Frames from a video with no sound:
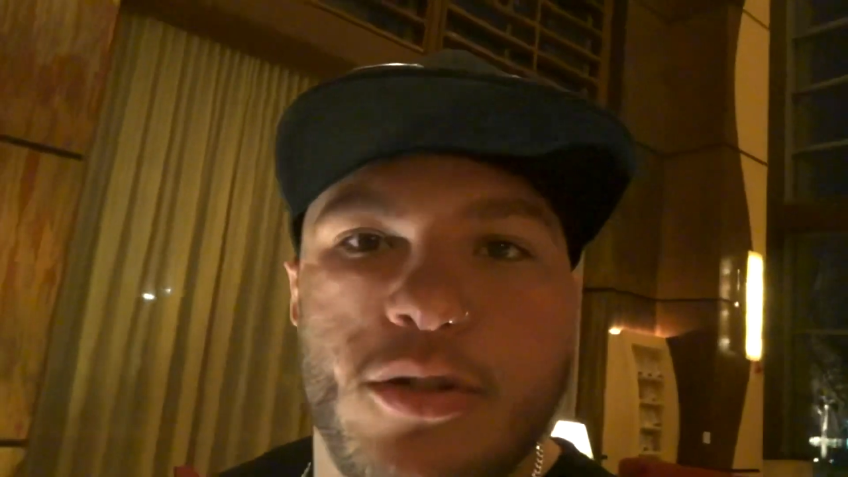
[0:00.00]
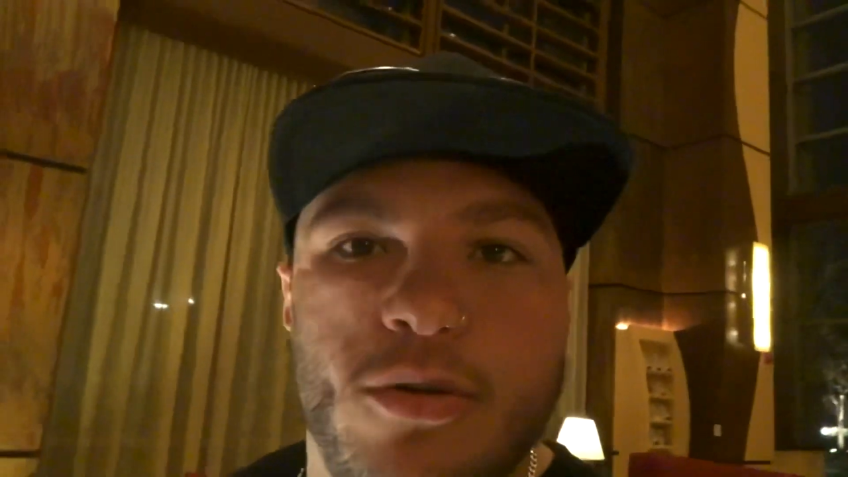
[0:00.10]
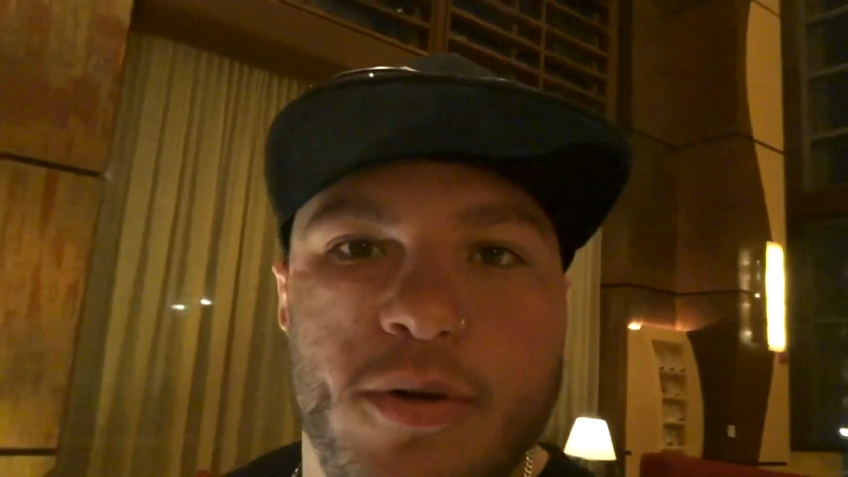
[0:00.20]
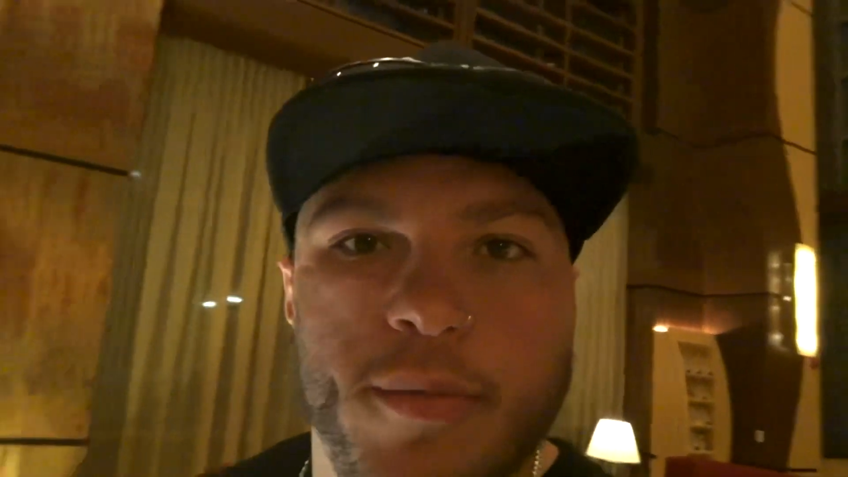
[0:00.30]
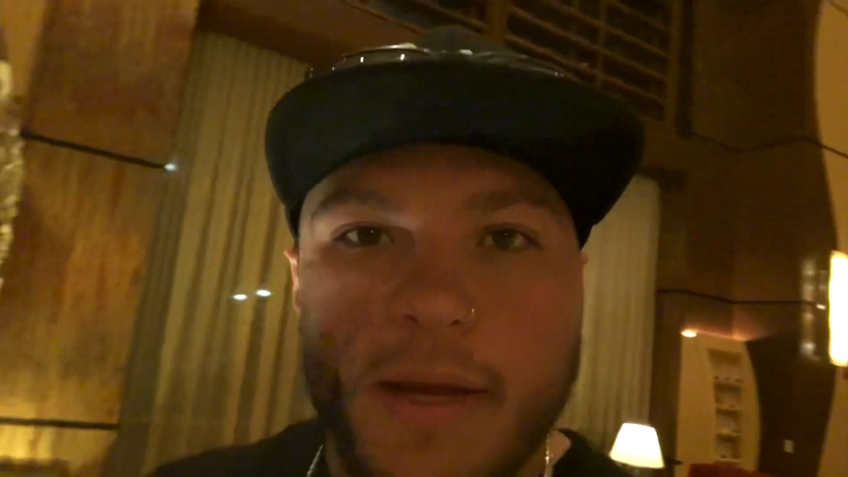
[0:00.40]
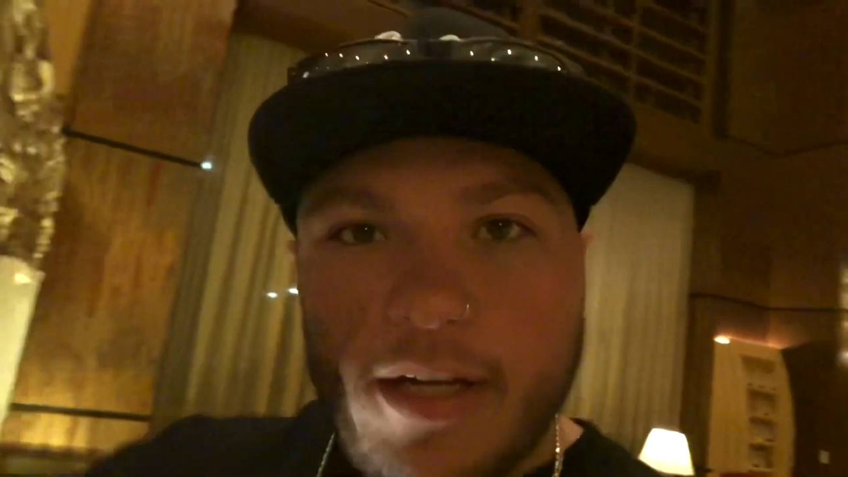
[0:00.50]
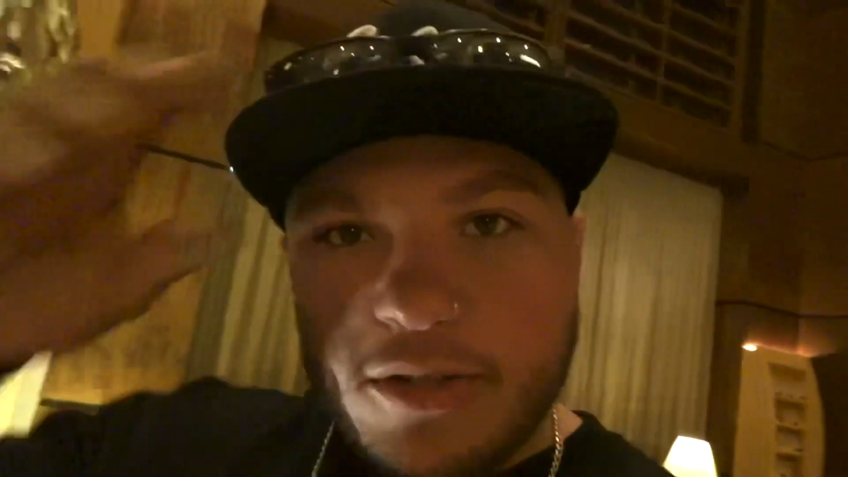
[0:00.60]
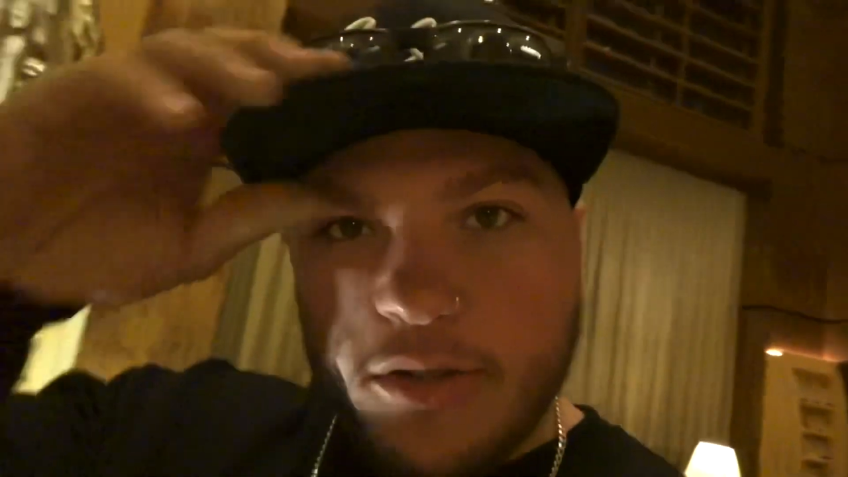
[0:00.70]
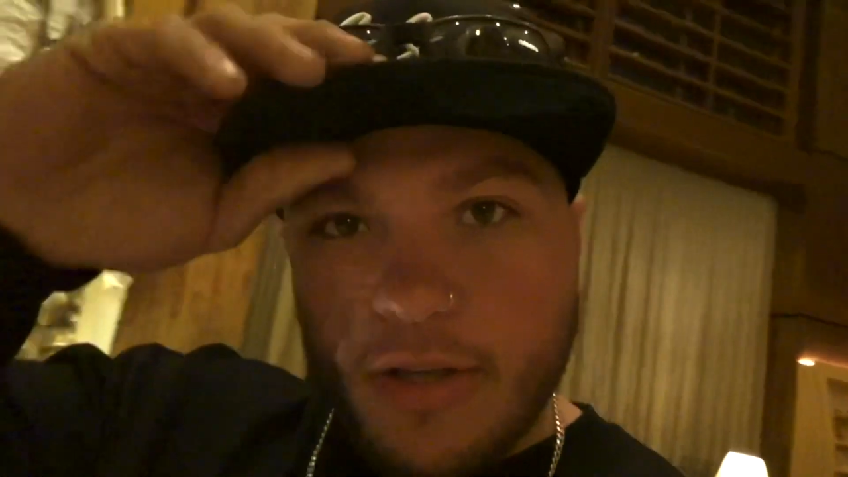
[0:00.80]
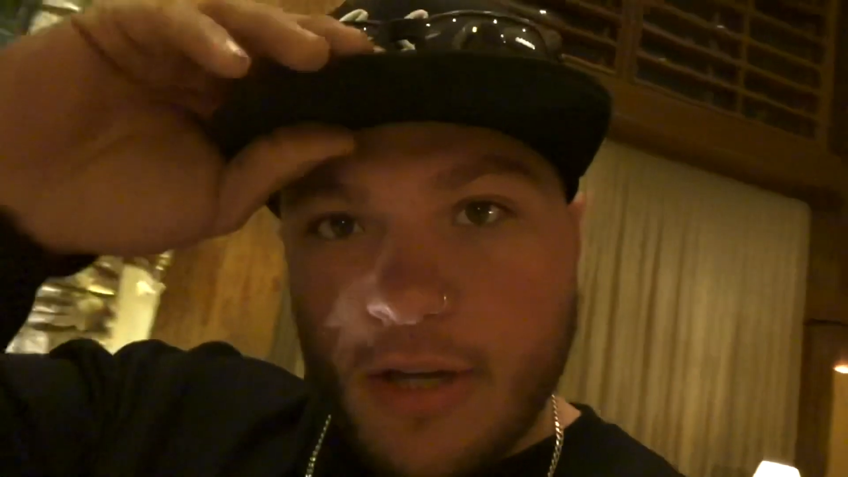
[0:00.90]
we made it
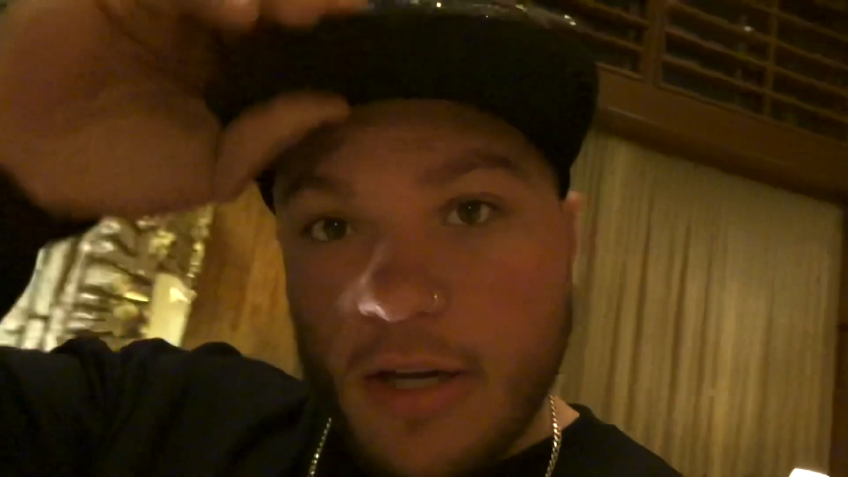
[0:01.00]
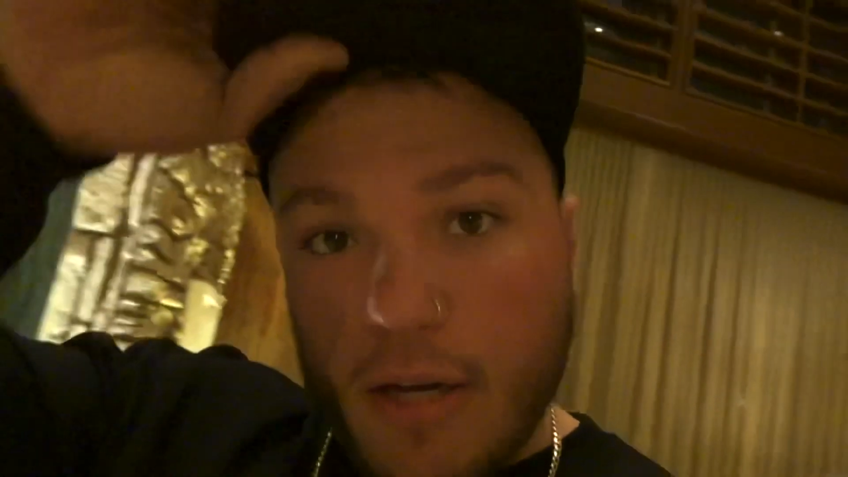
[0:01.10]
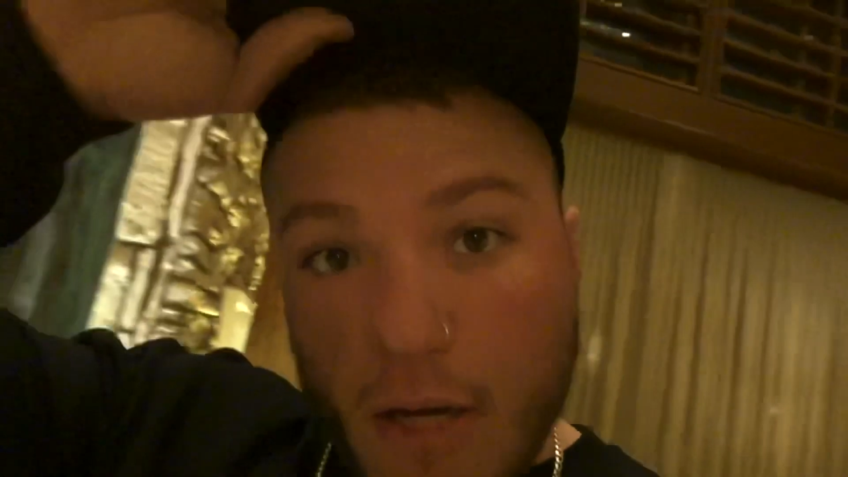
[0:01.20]
to the